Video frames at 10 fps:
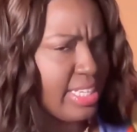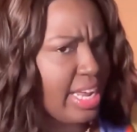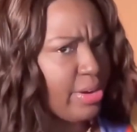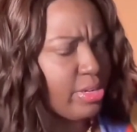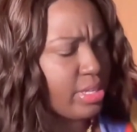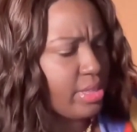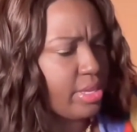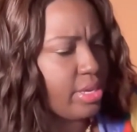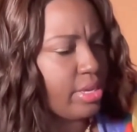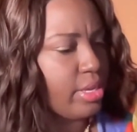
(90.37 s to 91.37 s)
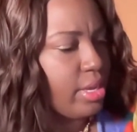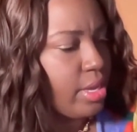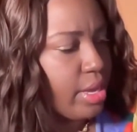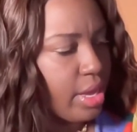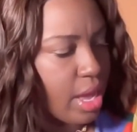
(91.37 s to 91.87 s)
hours, I think.
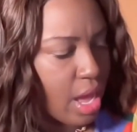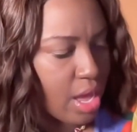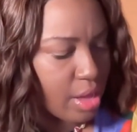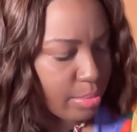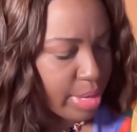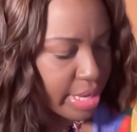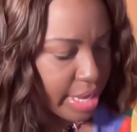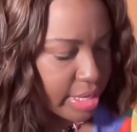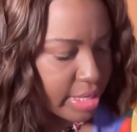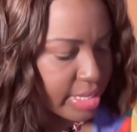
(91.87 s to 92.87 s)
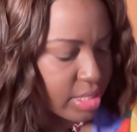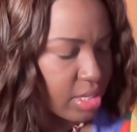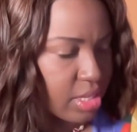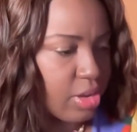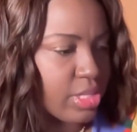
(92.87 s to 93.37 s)
But yeah, it lasted
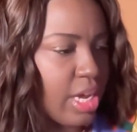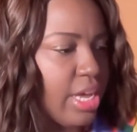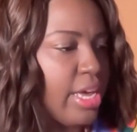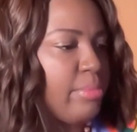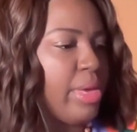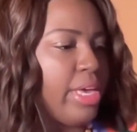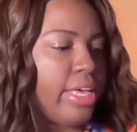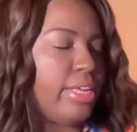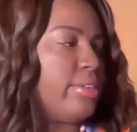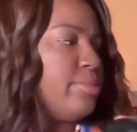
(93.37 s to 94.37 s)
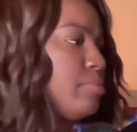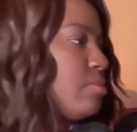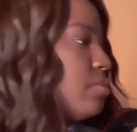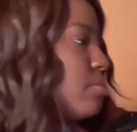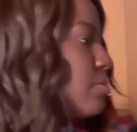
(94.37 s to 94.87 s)
a long time. And
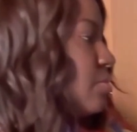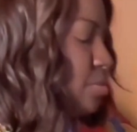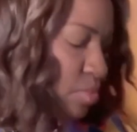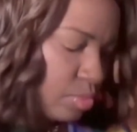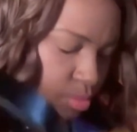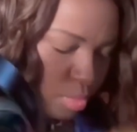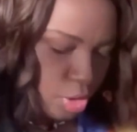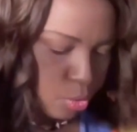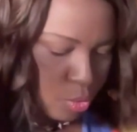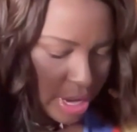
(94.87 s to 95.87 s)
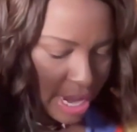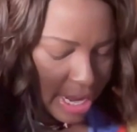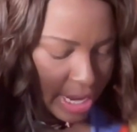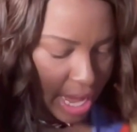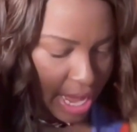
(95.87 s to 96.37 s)
what I
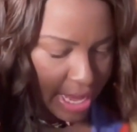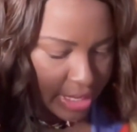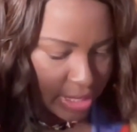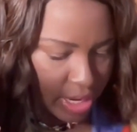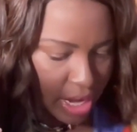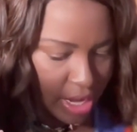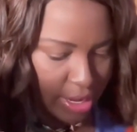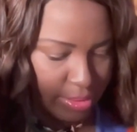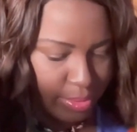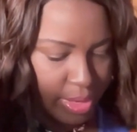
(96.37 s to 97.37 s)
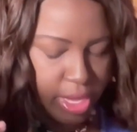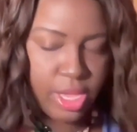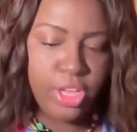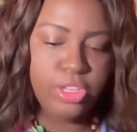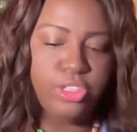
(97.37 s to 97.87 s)
got
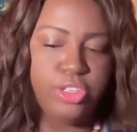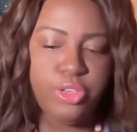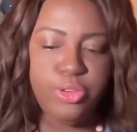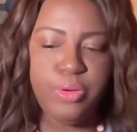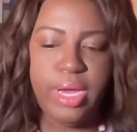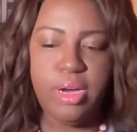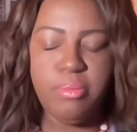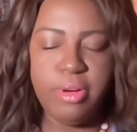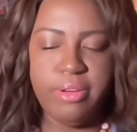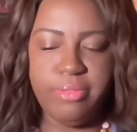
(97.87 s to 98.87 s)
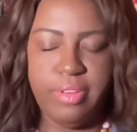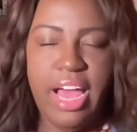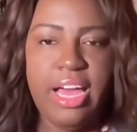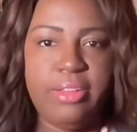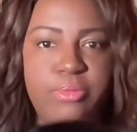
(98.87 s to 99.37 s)
to help with
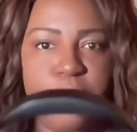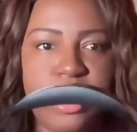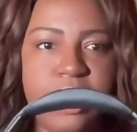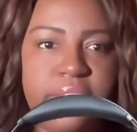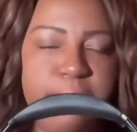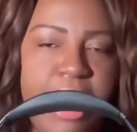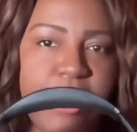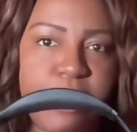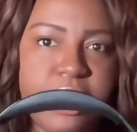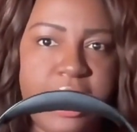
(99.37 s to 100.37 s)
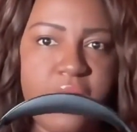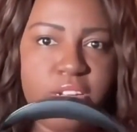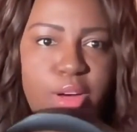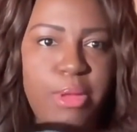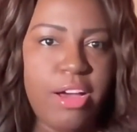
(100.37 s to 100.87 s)
not running the battery
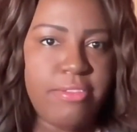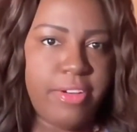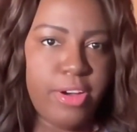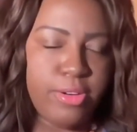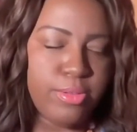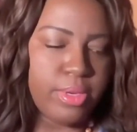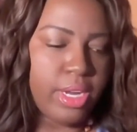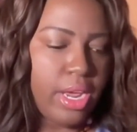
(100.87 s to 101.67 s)
down on my phone,